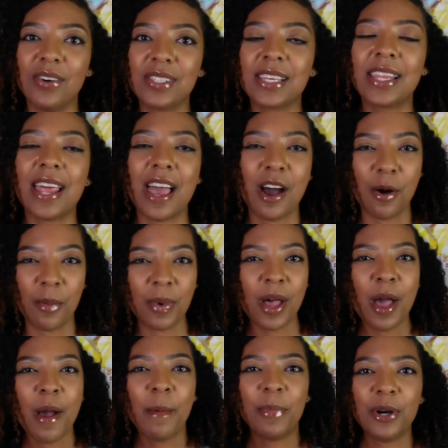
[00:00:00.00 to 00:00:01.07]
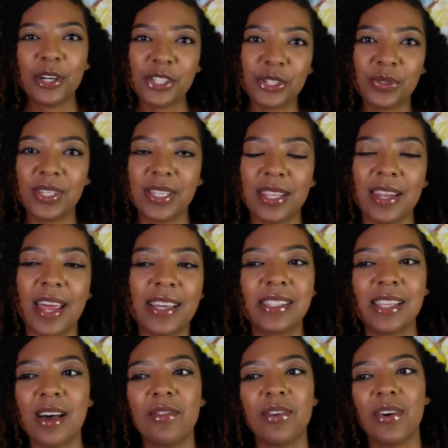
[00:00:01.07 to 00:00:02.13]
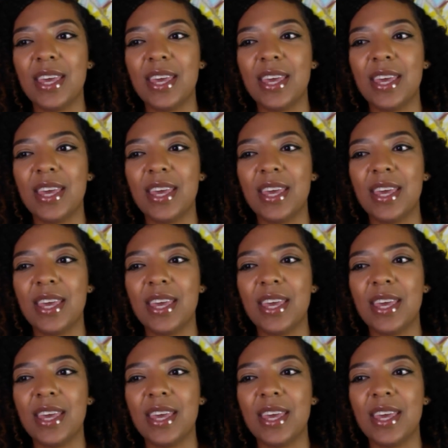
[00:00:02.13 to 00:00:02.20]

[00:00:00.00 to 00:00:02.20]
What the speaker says: It's going to help push you to the next level.